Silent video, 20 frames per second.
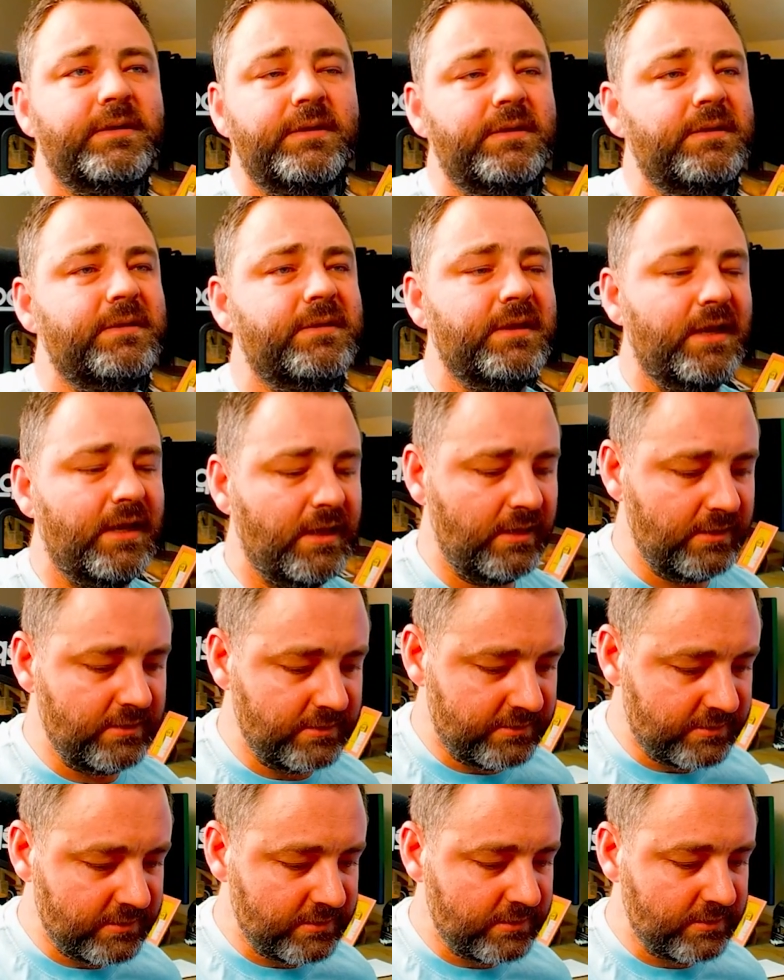the
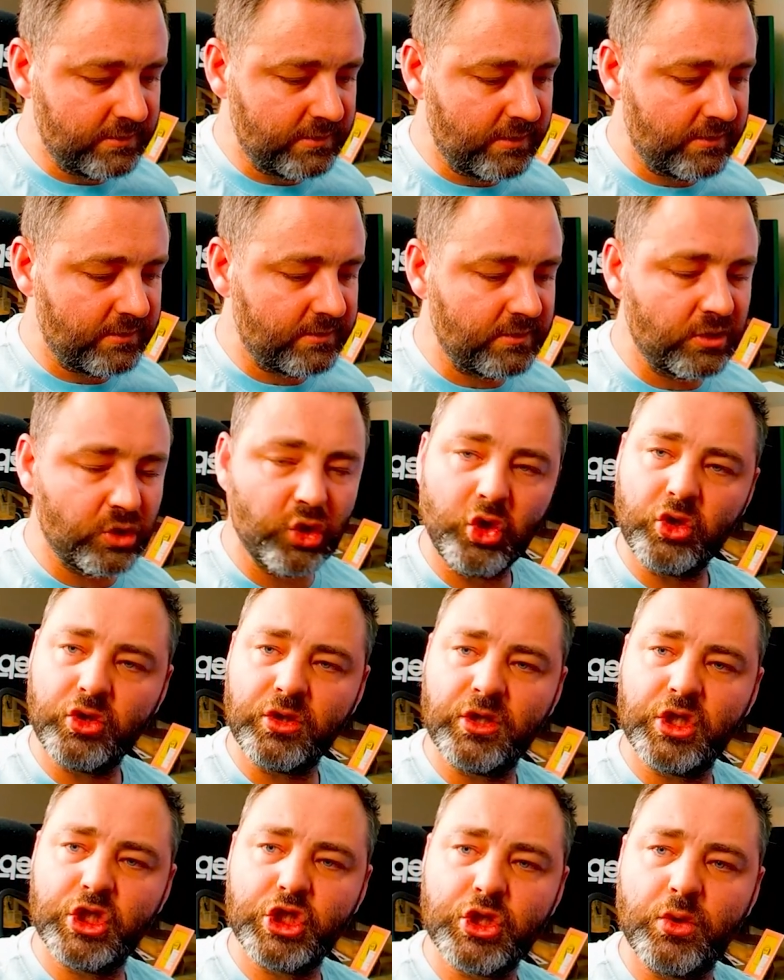LED is not
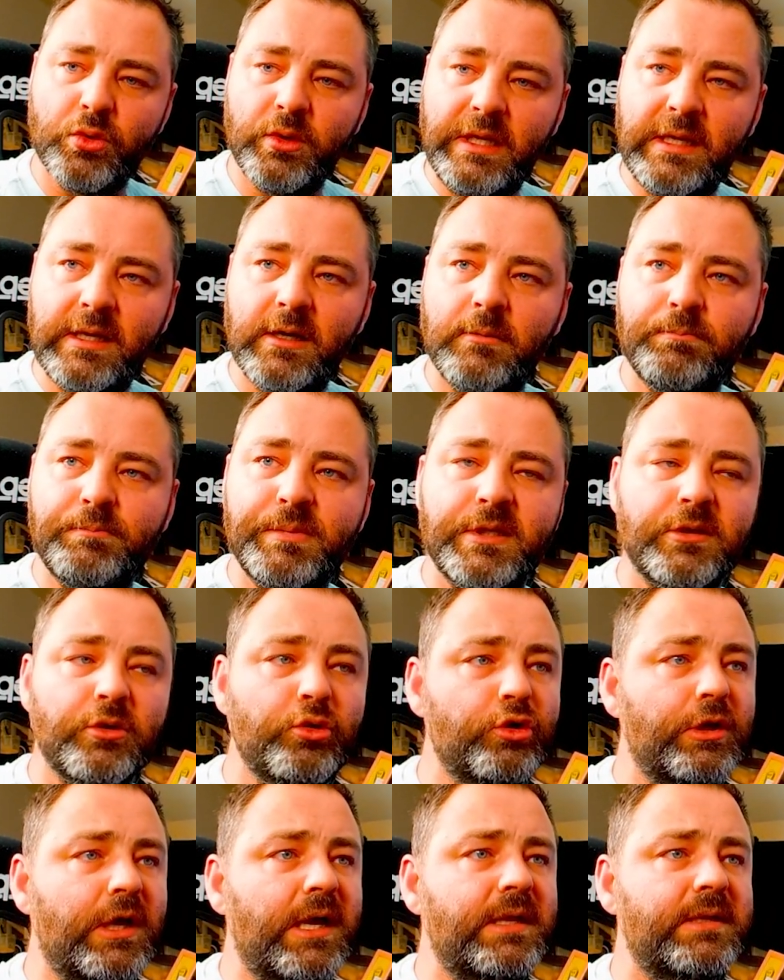showing up so
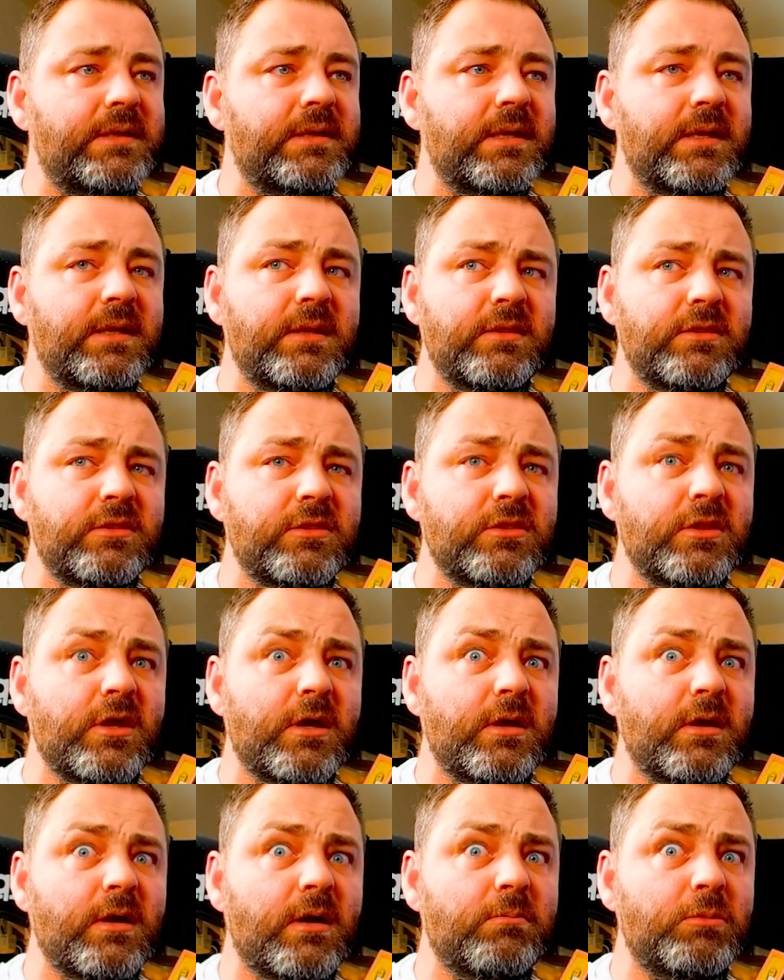nice in the
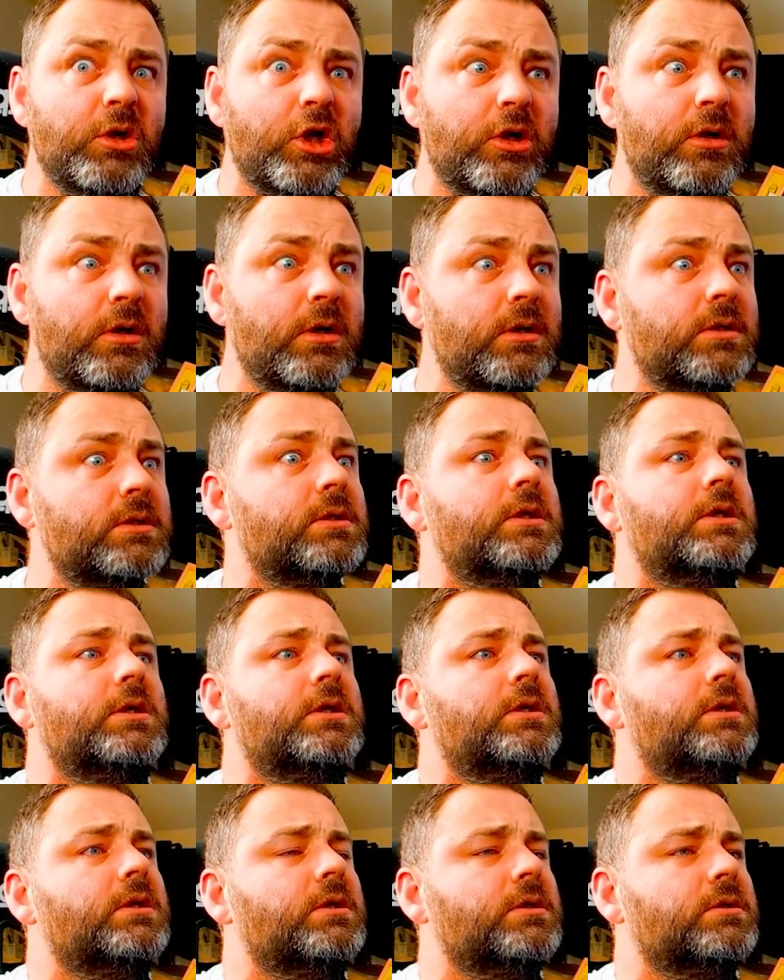camera.
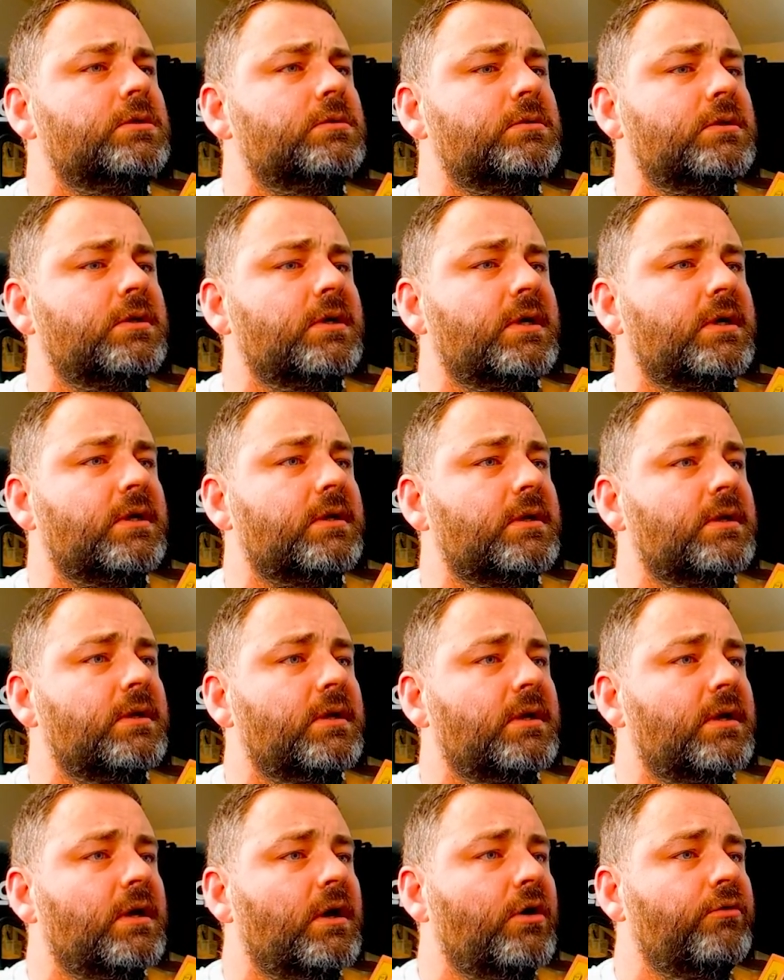Okay,
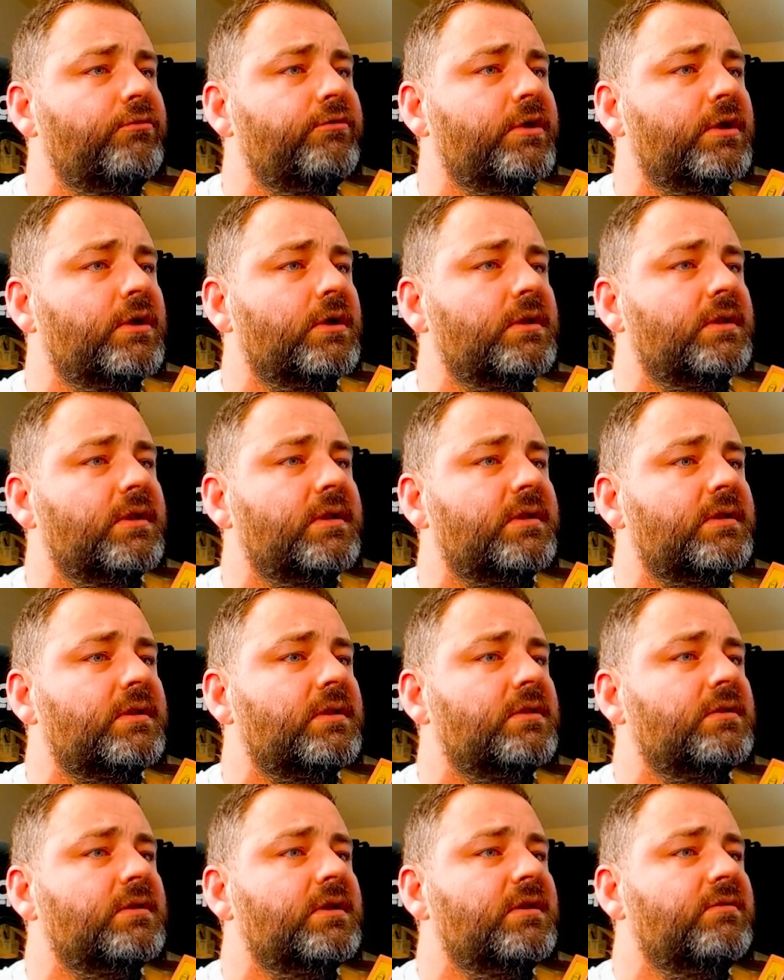over here in this
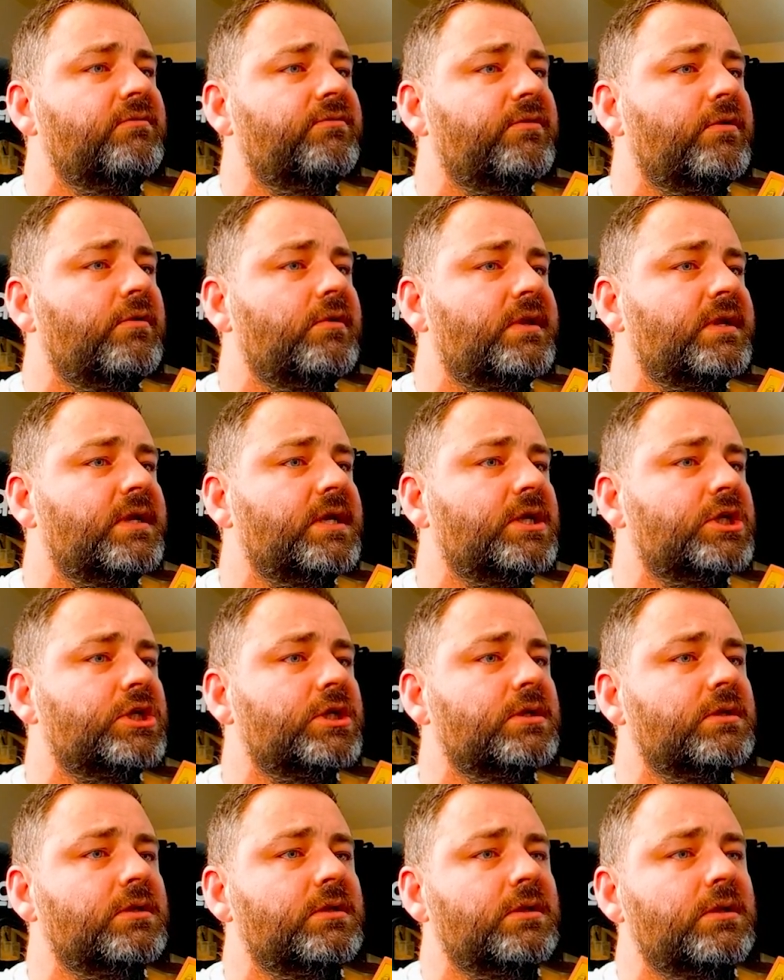little info
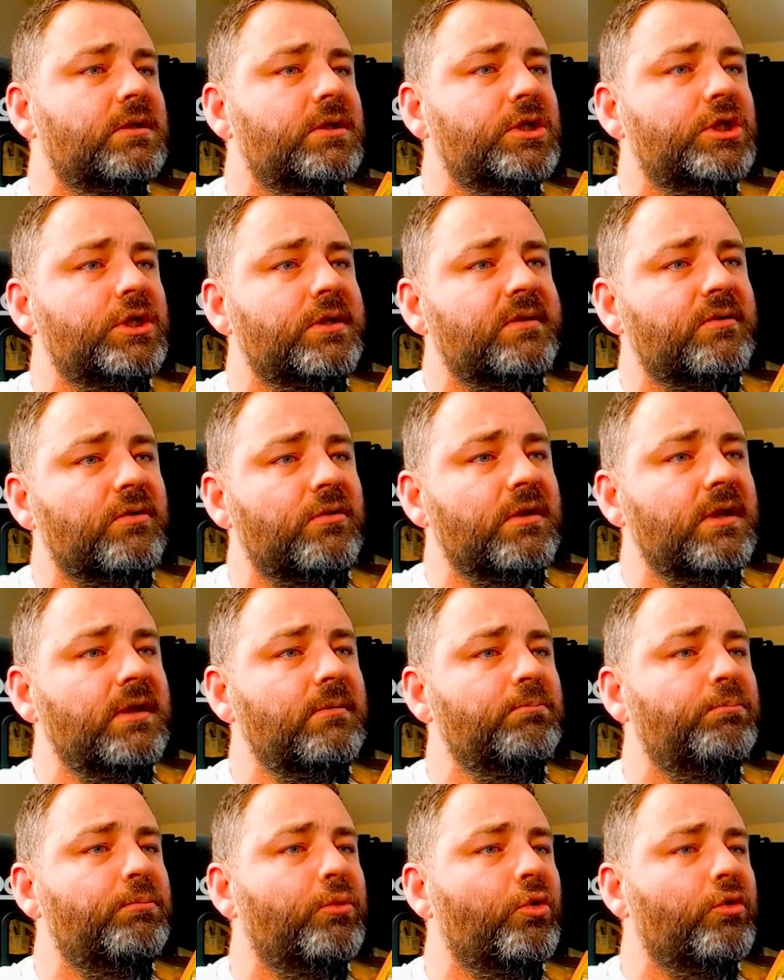section, you just got
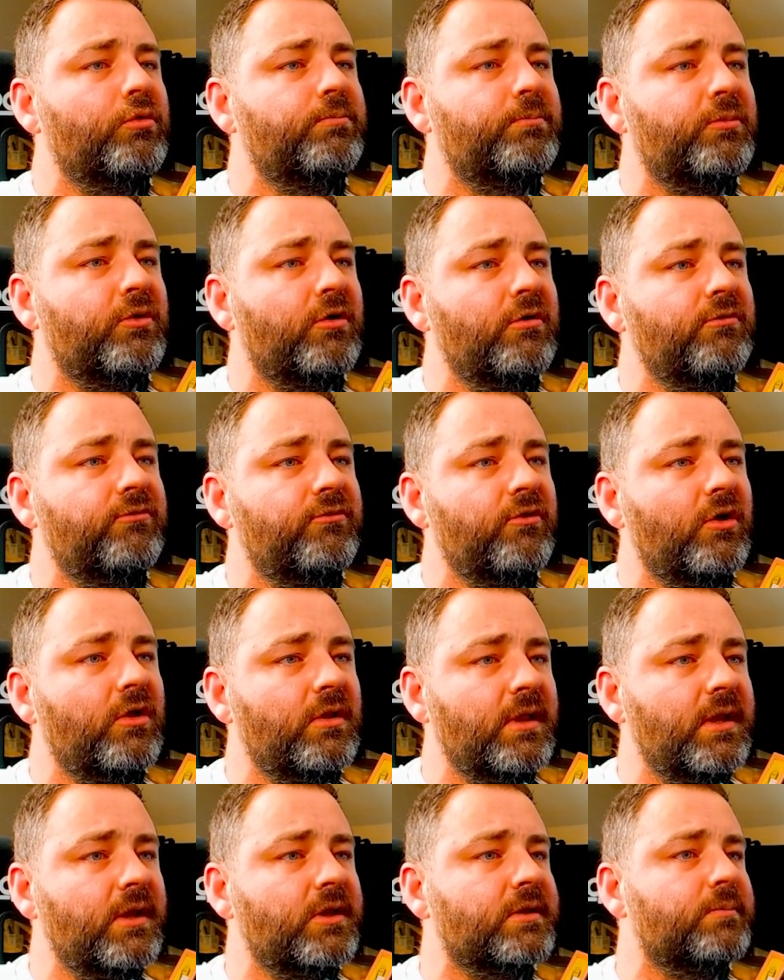import profile,
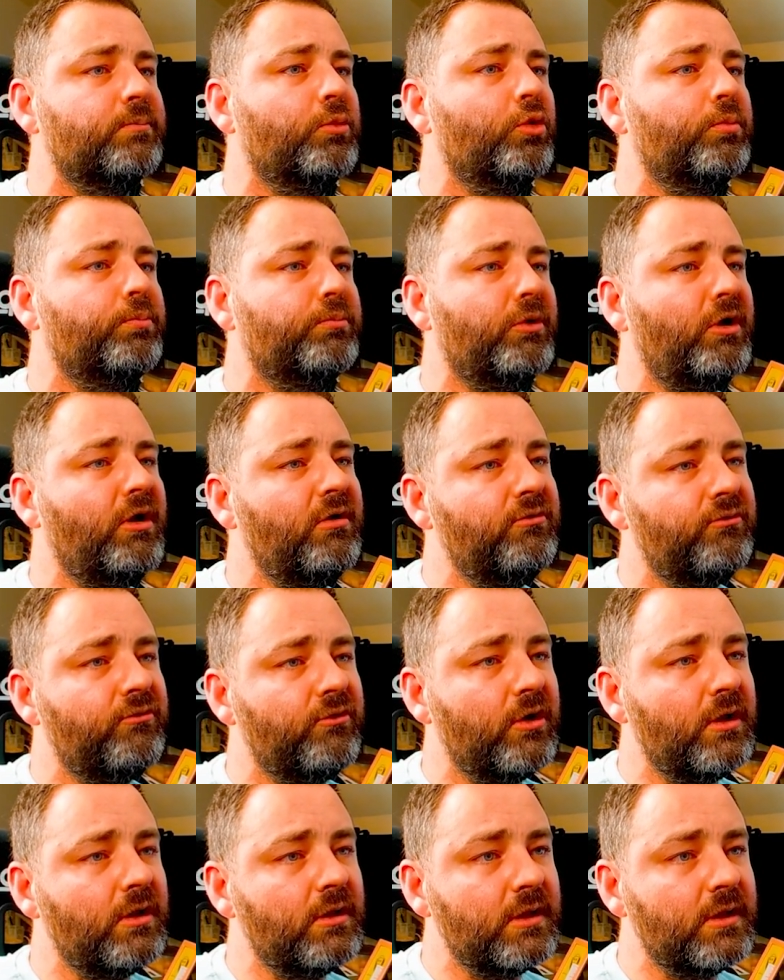export profile,